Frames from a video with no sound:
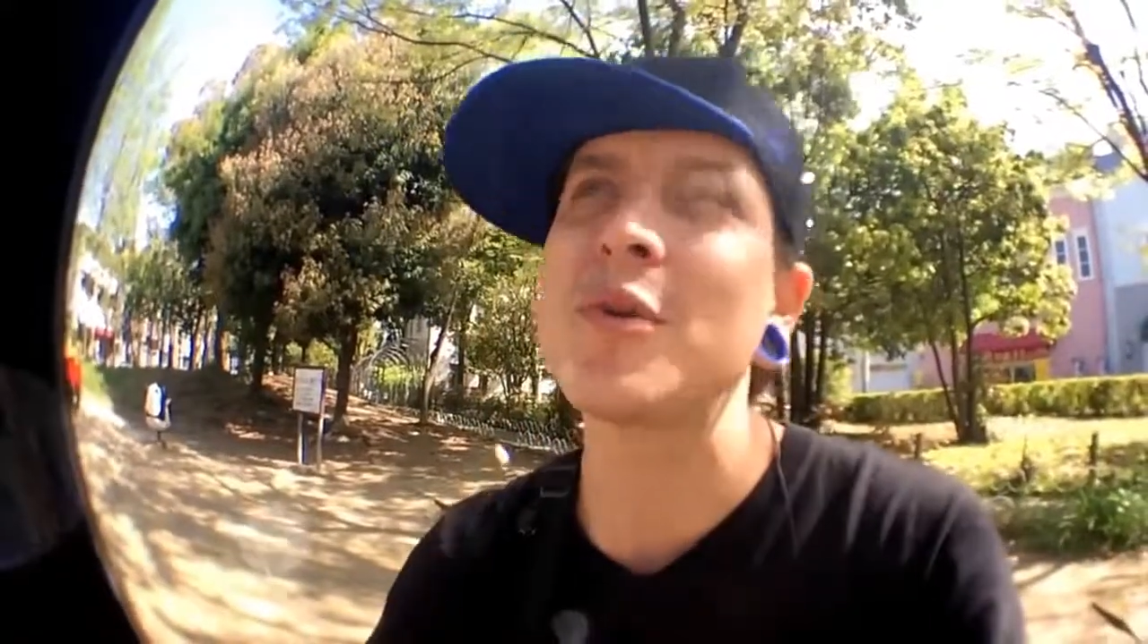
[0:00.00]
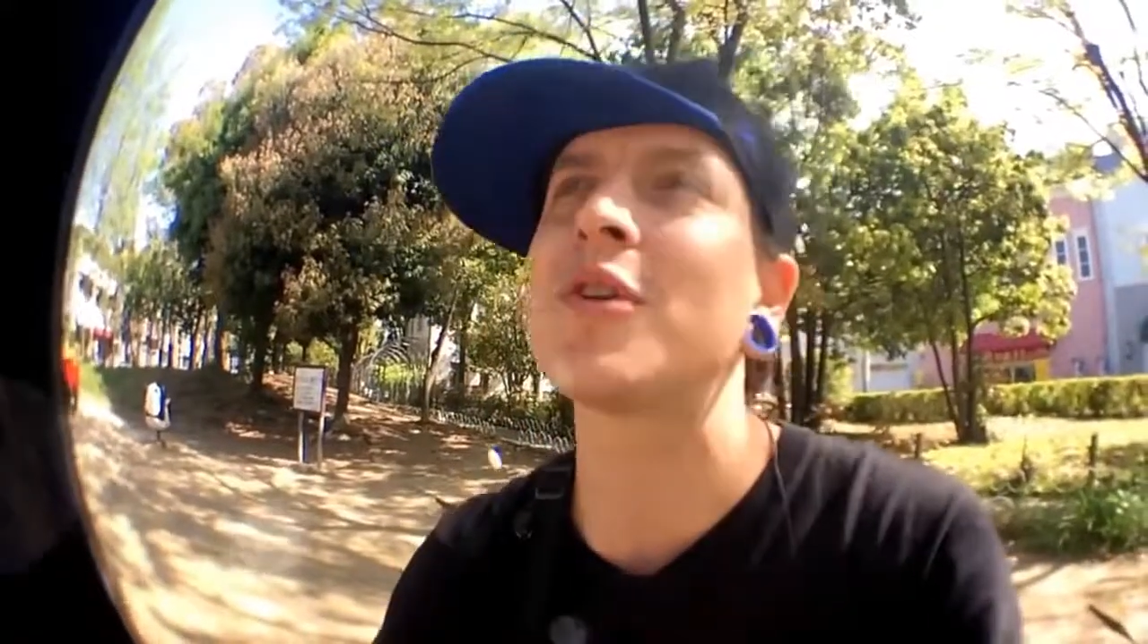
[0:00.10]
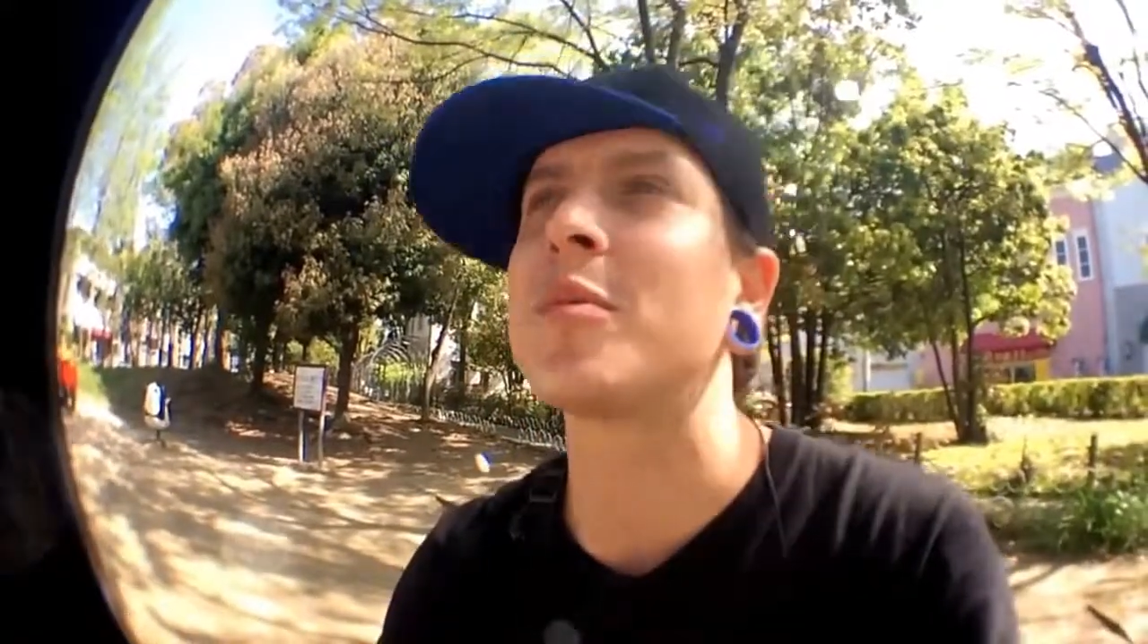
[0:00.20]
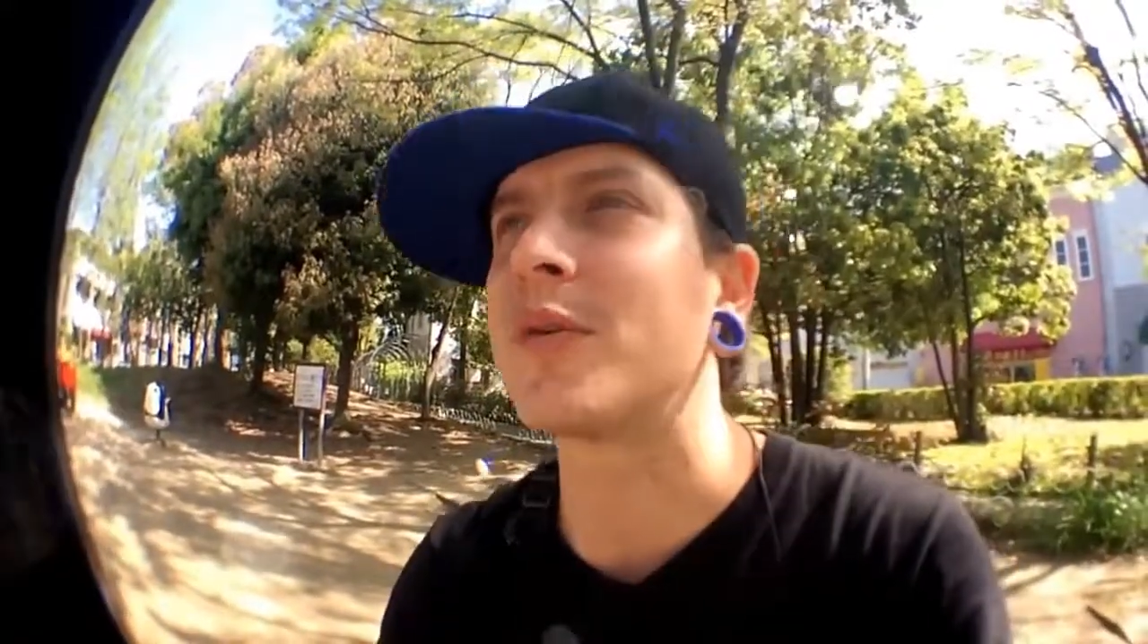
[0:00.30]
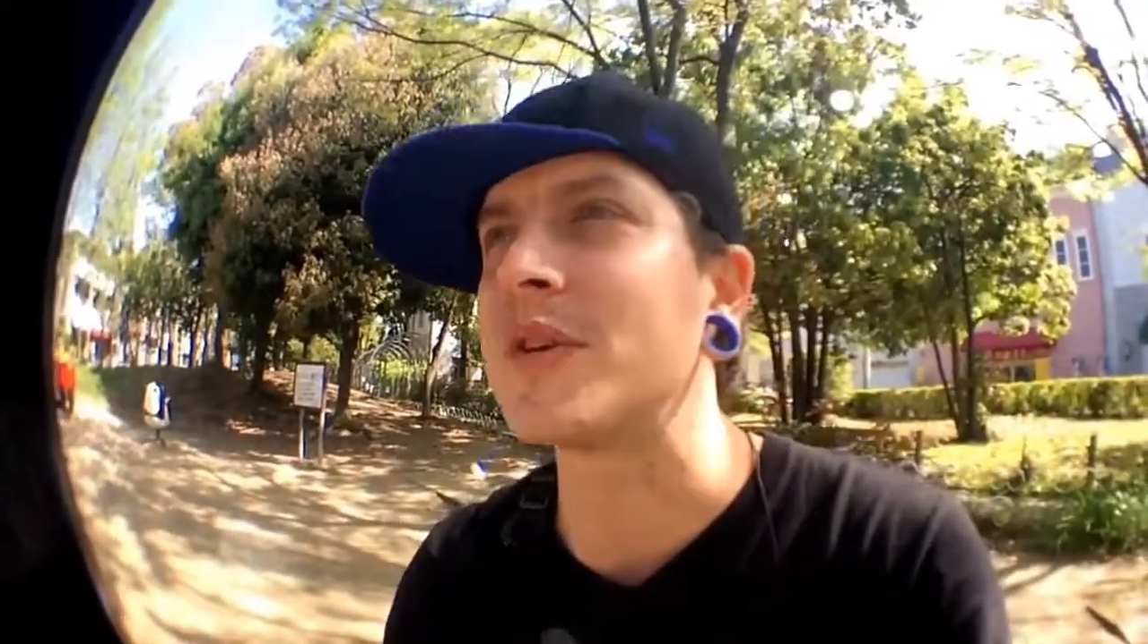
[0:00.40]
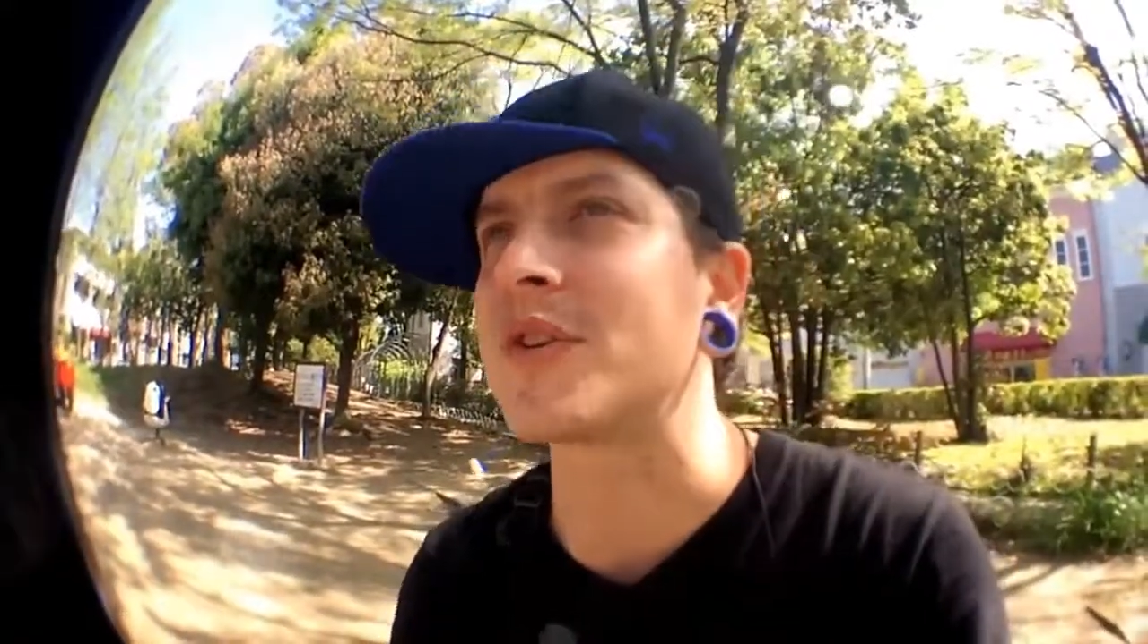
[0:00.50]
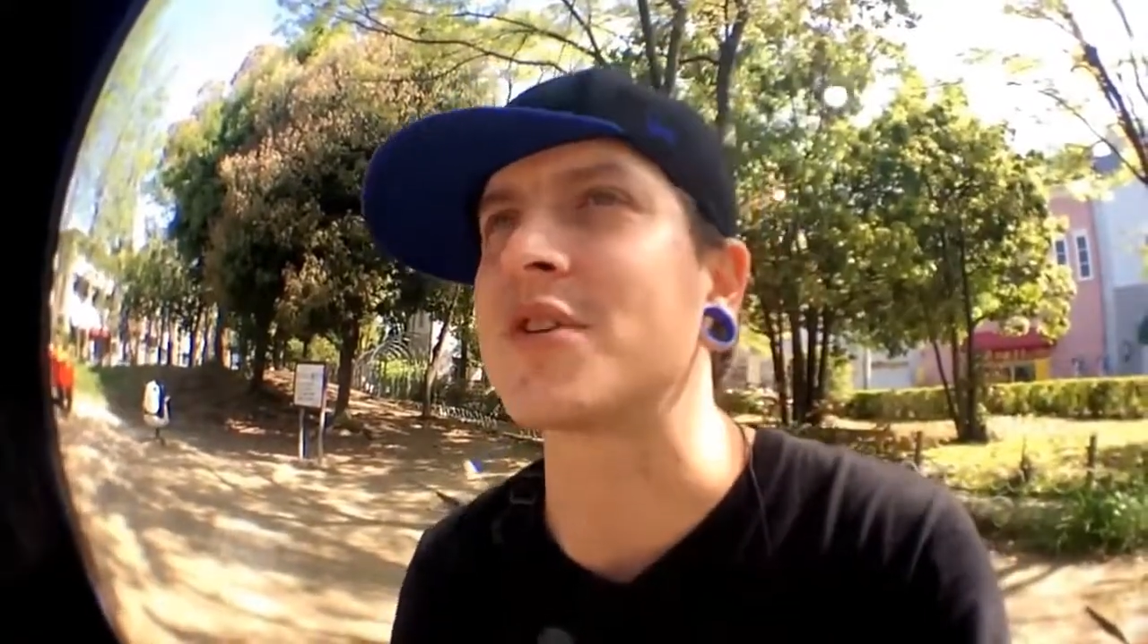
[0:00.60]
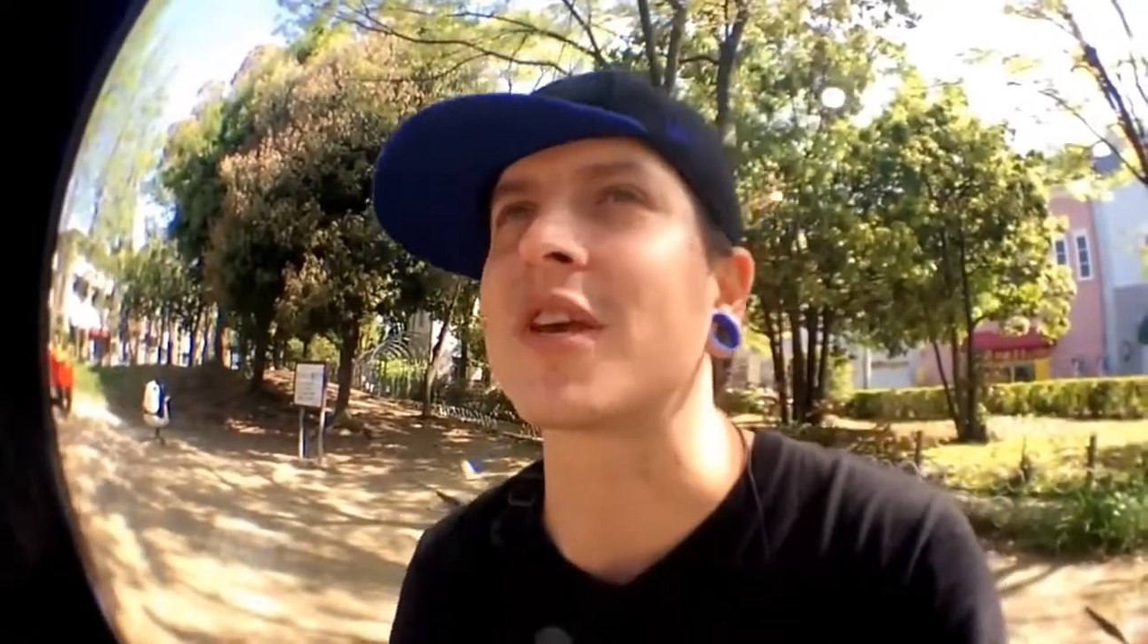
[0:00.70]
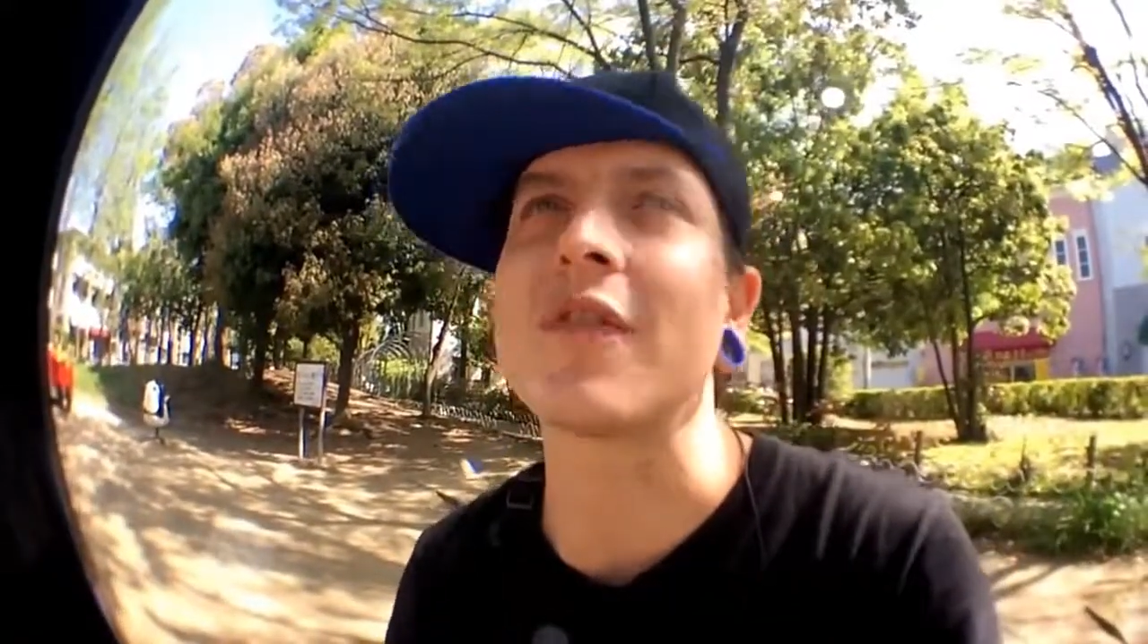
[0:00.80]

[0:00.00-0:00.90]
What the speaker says: a little bit of research.